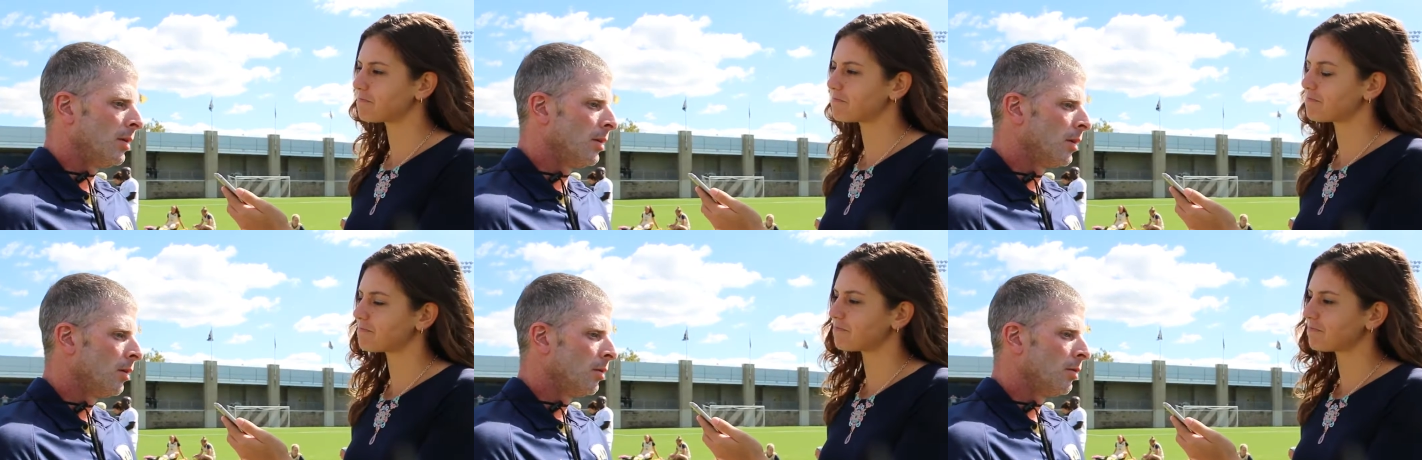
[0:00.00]

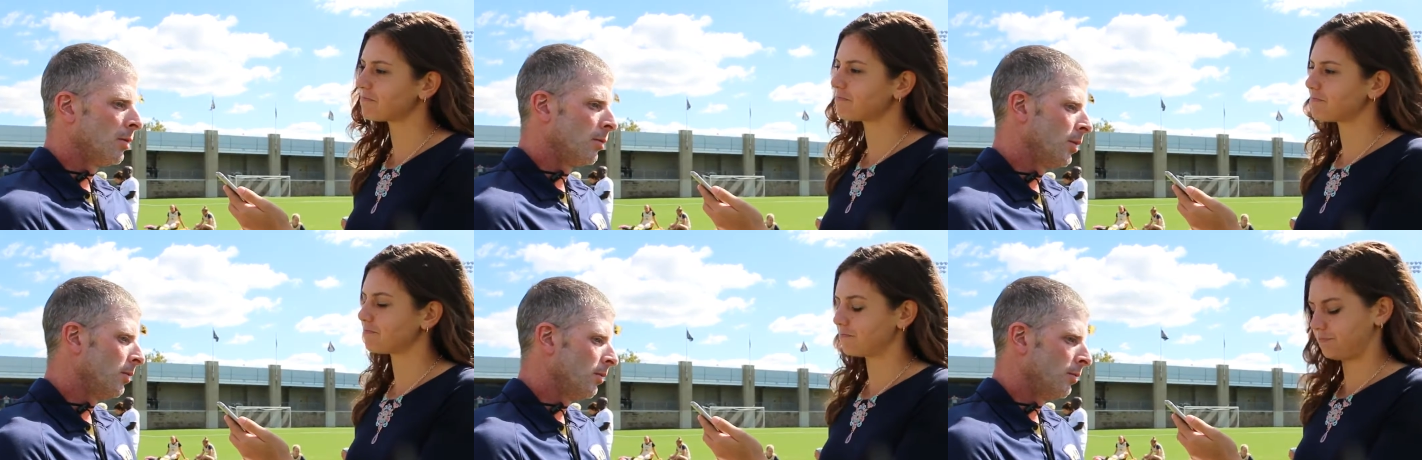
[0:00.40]
Speaker 1: you know,
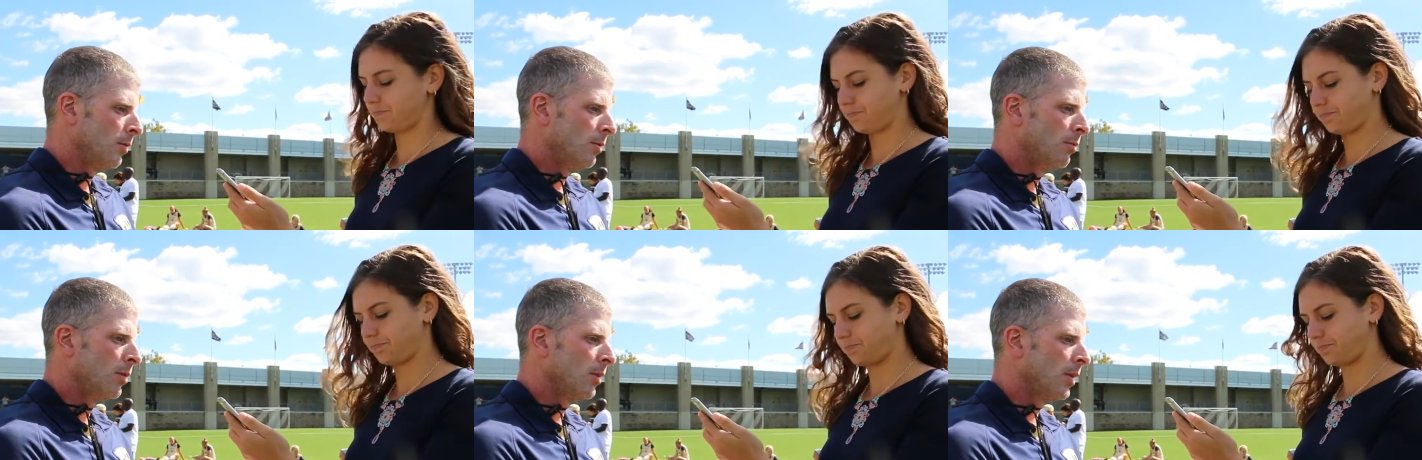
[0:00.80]
we,
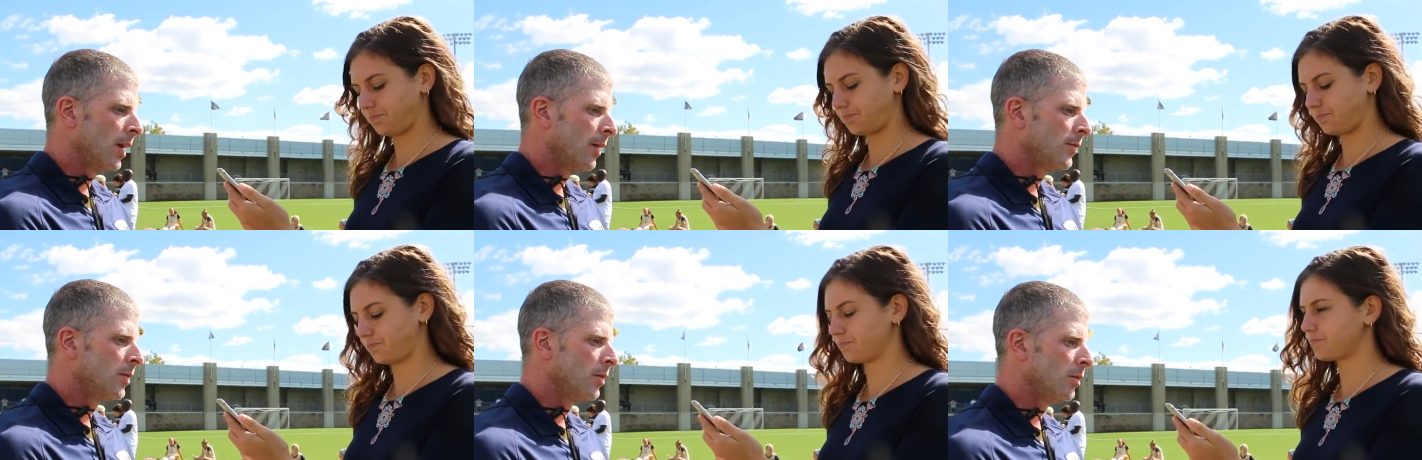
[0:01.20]
we really
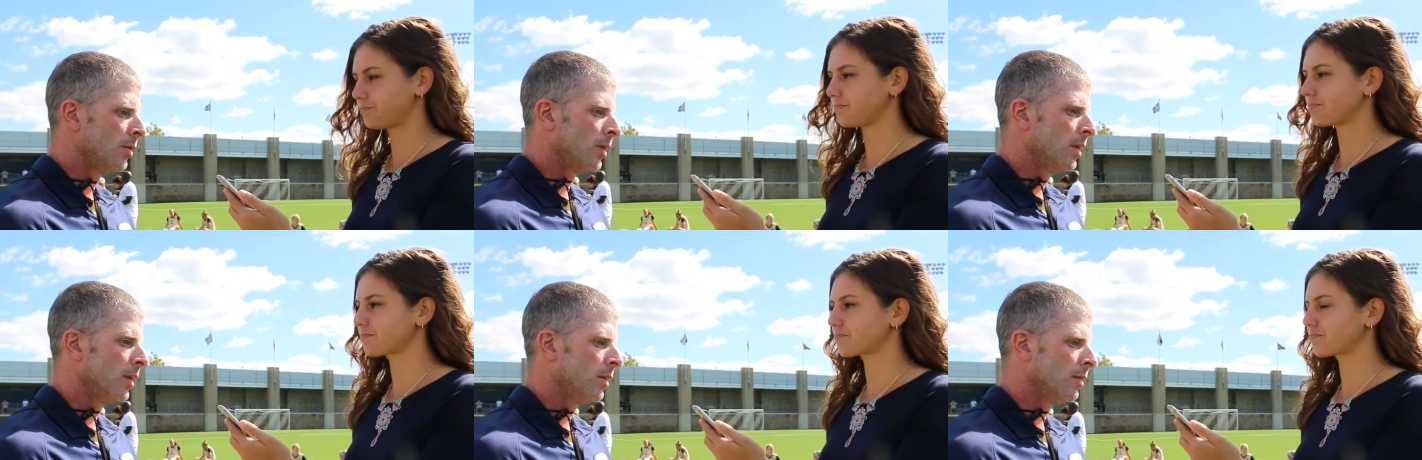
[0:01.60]
have to
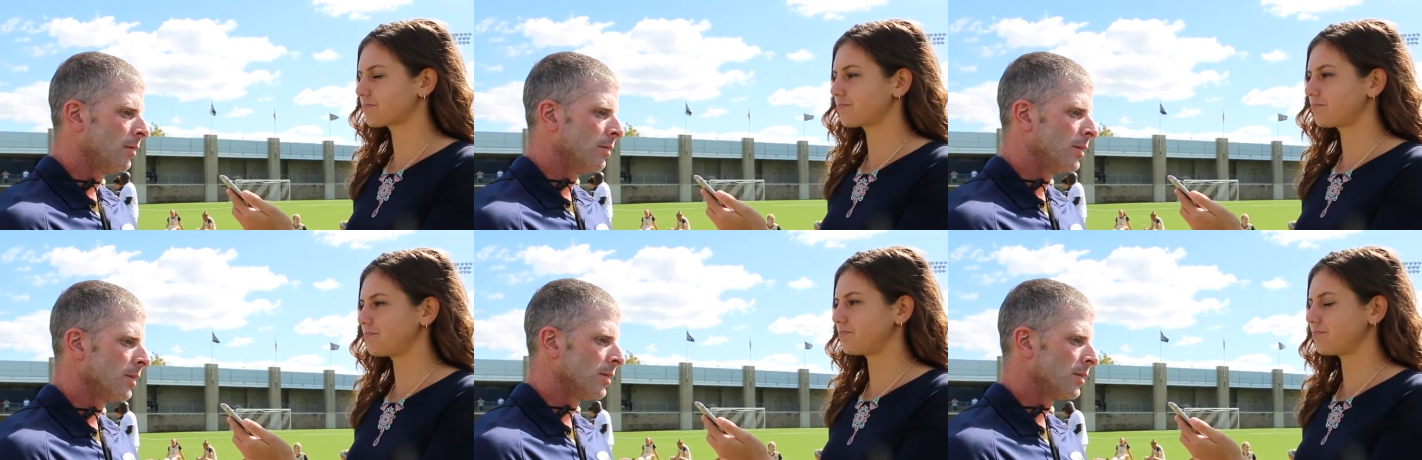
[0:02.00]

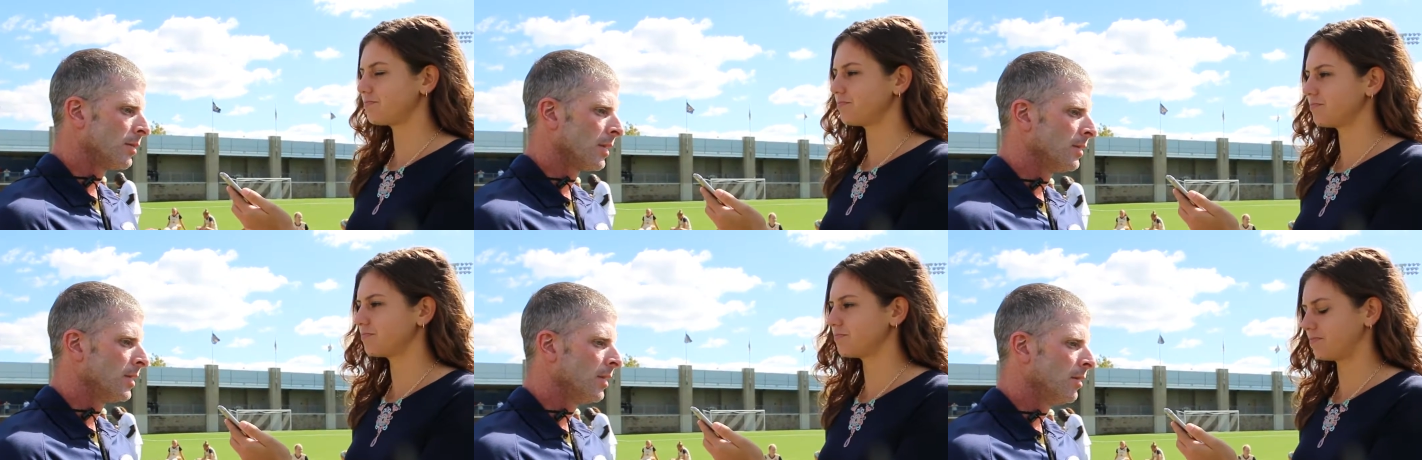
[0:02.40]
uh,
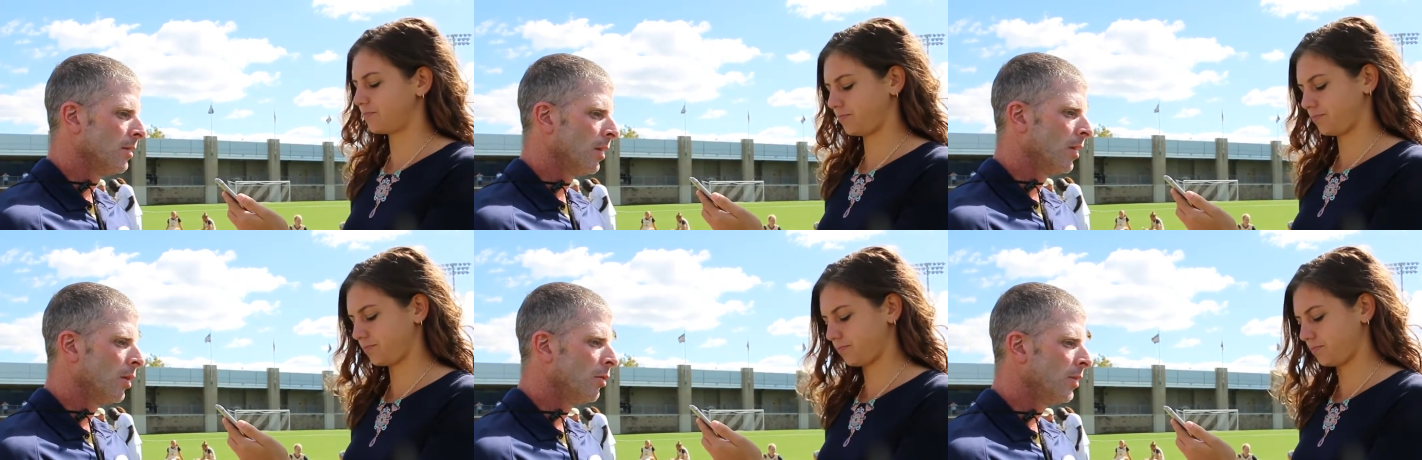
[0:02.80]
just continue
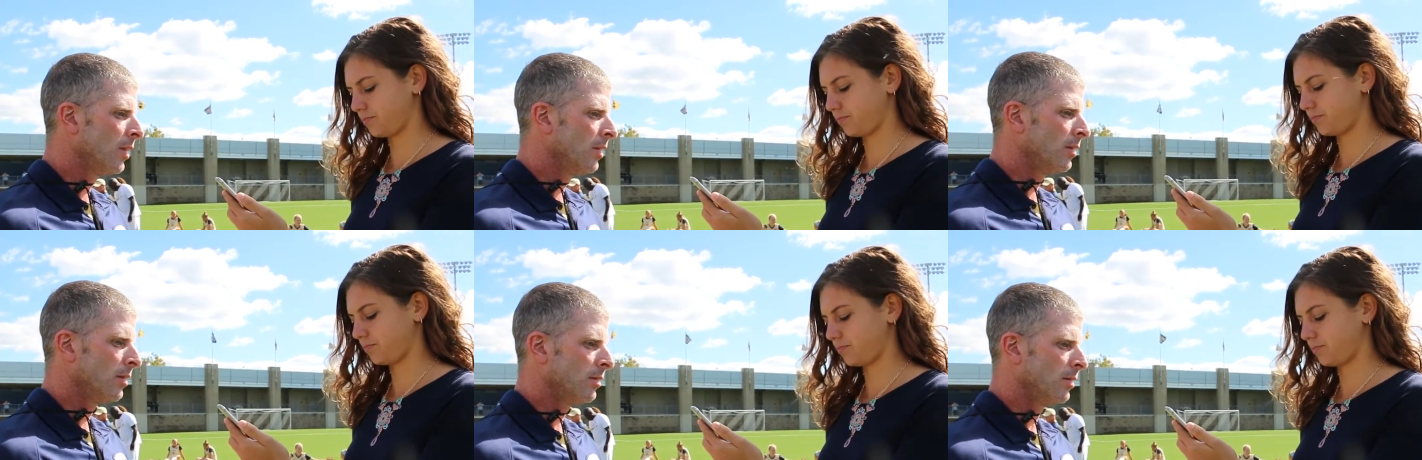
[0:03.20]
to hone
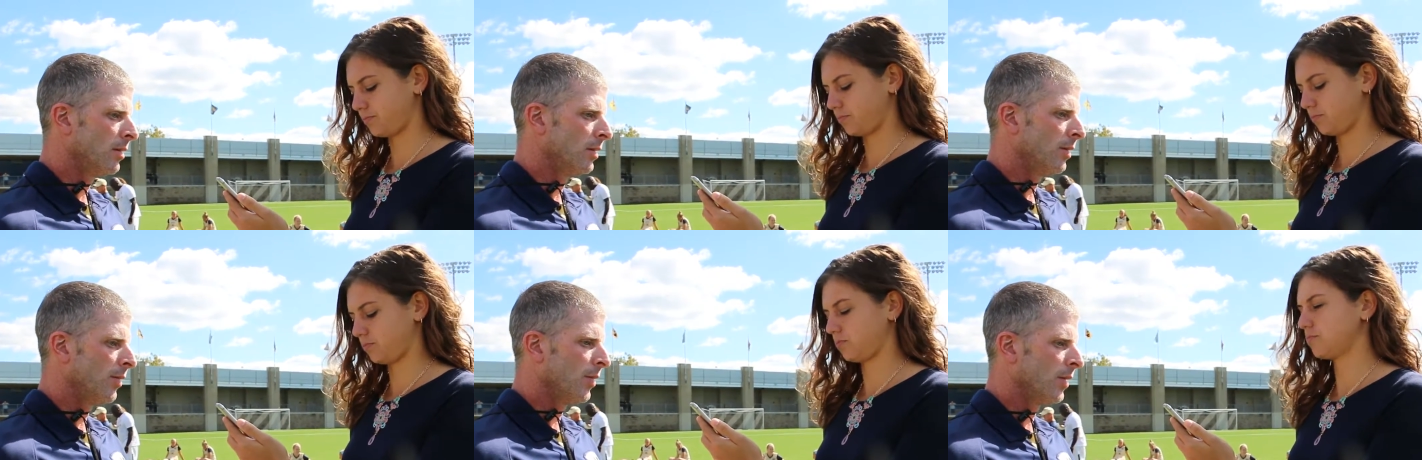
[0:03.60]
in on,
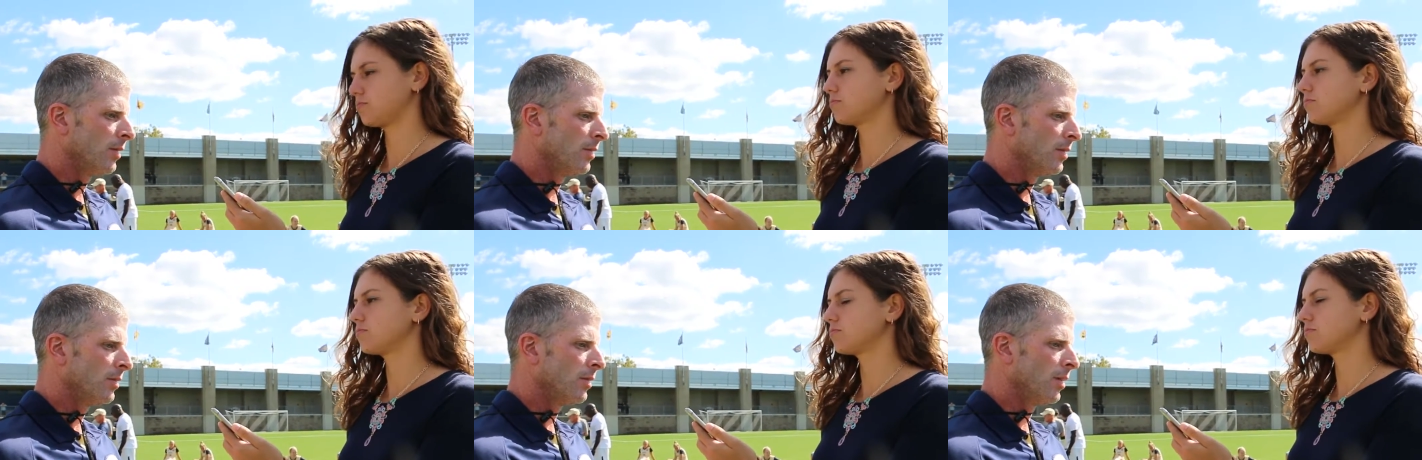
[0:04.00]
on the
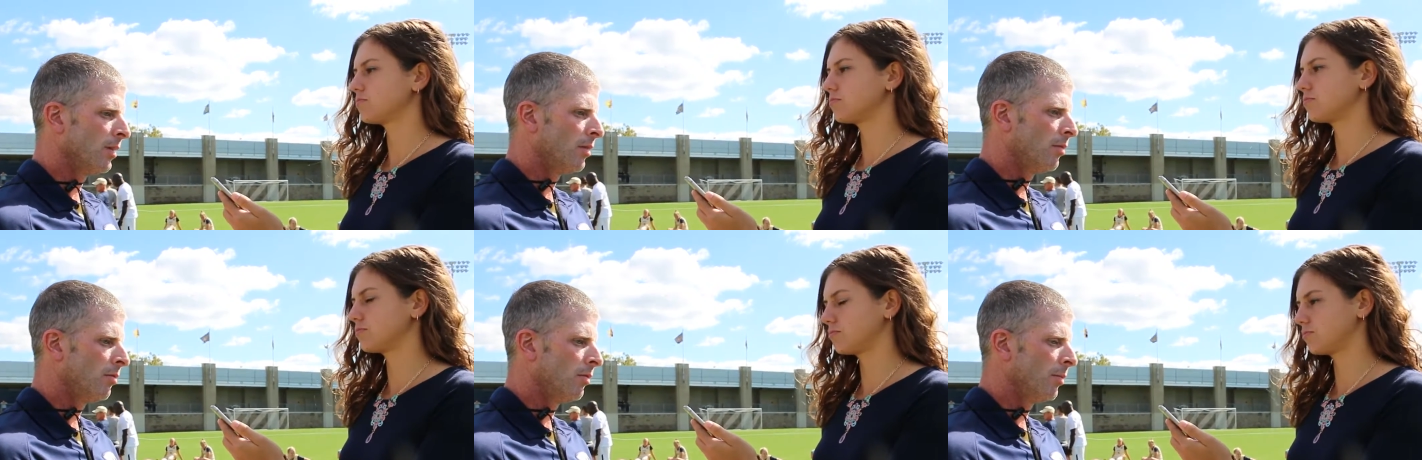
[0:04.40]
things that uh,